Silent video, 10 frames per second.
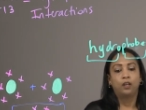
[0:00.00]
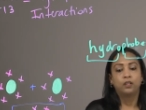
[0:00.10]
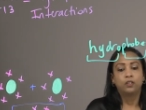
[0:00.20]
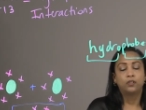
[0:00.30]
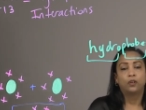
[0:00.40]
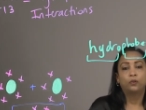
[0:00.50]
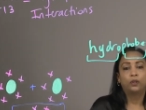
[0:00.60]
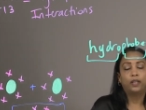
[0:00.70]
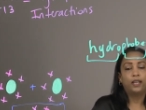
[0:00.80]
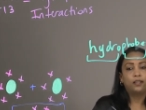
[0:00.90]
So
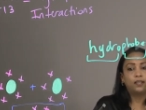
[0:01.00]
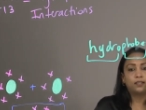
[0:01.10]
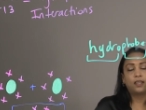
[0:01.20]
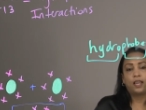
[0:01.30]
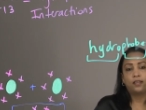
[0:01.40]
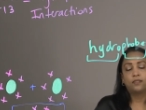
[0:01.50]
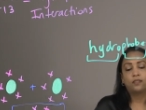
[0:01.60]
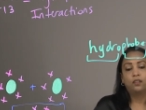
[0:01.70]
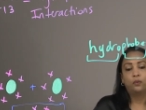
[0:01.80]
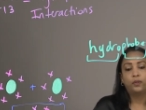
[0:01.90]
in this case,
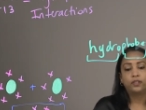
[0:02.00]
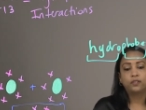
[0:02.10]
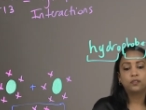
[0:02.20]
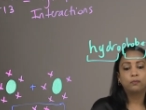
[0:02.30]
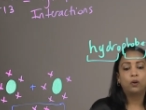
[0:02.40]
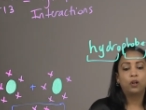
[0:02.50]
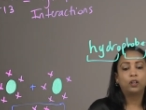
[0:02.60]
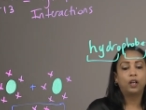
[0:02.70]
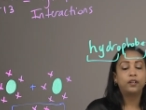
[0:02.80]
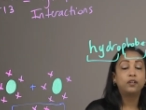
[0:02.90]
with a small
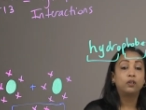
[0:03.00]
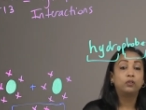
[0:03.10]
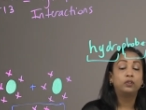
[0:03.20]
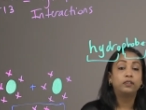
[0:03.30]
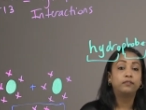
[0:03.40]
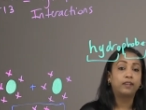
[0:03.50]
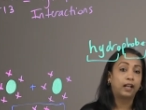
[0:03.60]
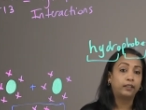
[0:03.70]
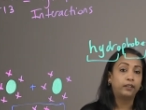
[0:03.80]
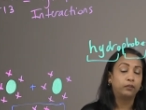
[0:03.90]
unknown
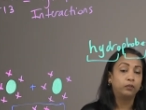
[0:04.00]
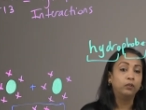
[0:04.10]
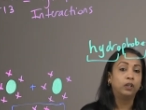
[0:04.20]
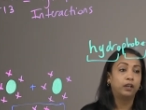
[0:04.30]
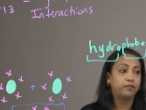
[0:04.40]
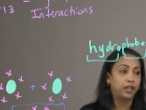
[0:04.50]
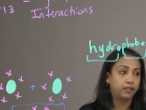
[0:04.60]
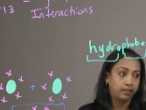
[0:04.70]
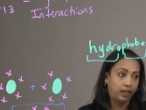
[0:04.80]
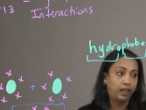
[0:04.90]
value of
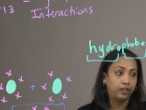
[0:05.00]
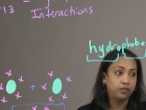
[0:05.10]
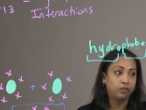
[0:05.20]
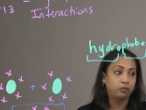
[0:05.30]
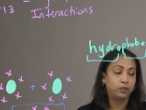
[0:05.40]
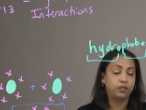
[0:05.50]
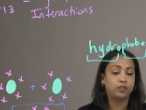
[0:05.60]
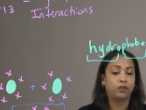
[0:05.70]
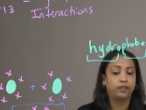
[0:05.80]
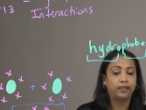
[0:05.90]
delta H, which is
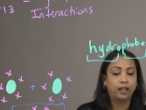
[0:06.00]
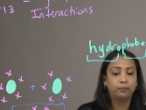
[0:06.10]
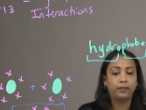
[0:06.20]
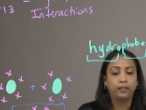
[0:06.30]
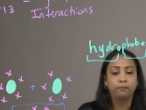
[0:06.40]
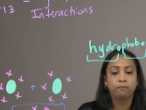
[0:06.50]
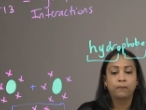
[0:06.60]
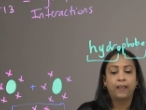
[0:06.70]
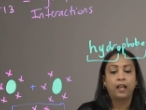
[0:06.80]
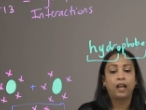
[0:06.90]
our enthalpy,
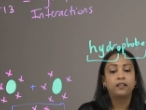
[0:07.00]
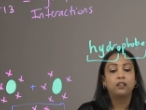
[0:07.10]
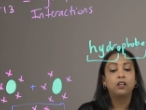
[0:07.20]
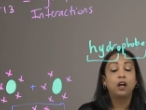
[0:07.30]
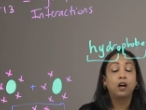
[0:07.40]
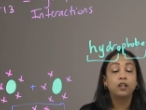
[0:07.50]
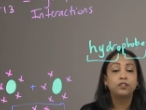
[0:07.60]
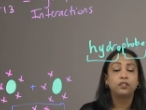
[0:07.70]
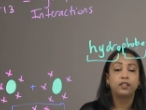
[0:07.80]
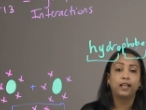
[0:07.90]
and a large
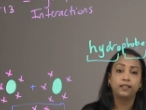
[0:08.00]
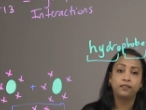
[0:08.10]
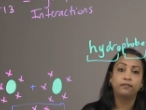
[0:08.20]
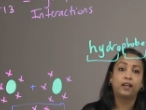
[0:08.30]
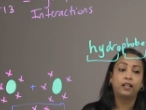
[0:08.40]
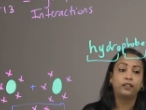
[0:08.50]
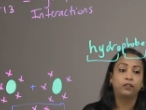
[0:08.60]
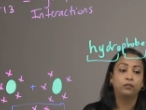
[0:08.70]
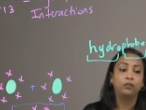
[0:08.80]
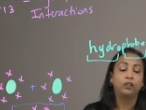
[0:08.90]
negative
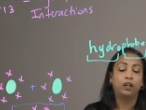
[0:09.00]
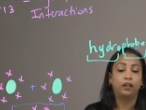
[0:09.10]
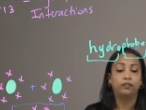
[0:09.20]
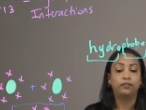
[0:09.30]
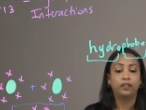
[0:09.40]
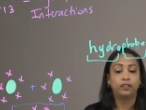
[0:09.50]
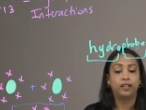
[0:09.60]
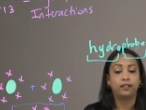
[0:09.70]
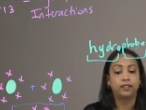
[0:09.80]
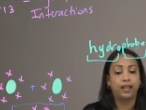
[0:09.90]
value of
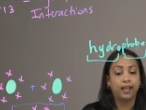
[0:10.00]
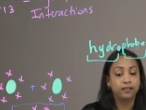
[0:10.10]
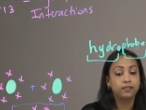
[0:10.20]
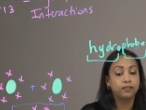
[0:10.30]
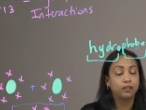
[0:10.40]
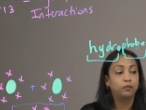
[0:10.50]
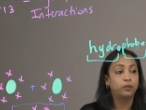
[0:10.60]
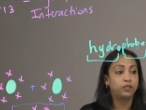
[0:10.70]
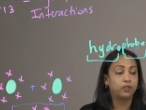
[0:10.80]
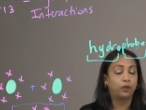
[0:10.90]
delta S,
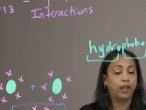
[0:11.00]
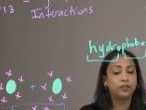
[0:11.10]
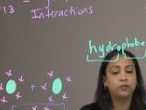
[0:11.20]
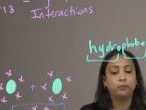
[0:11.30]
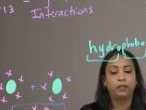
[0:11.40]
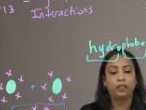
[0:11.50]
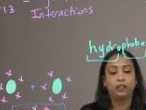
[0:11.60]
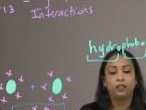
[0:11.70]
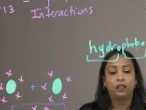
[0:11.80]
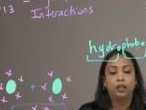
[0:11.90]
which is our entropy,
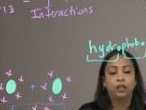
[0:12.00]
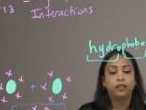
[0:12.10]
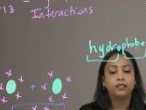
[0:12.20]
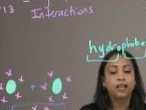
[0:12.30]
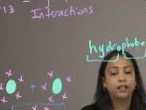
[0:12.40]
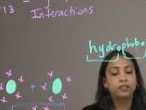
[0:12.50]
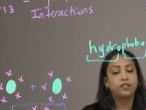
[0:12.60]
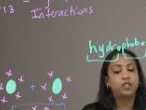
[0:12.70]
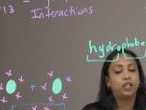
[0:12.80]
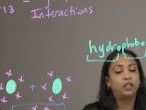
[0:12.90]
the delta
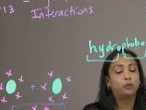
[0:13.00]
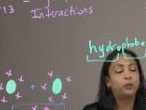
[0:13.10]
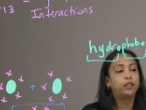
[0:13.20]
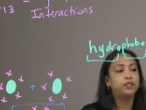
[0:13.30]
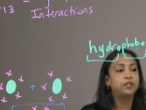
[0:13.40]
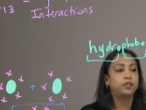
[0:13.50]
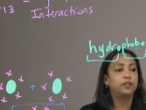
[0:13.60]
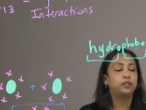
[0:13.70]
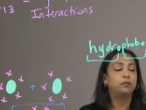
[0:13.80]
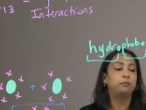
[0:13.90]
G will in
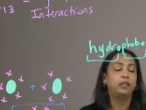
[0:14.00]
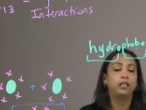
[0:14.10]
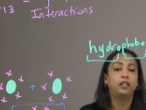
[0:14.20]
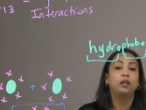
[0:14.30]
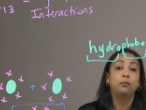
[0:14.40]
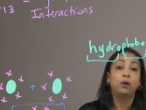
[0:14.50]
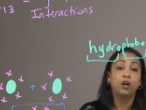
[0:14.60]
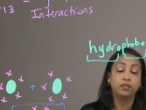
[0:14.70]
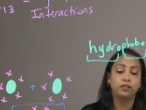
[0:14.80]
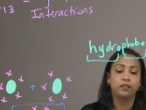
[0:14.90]
turn be
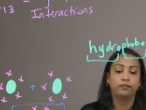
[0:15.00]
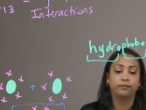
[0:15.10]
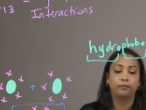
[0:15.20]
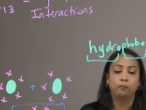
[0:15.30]
positive.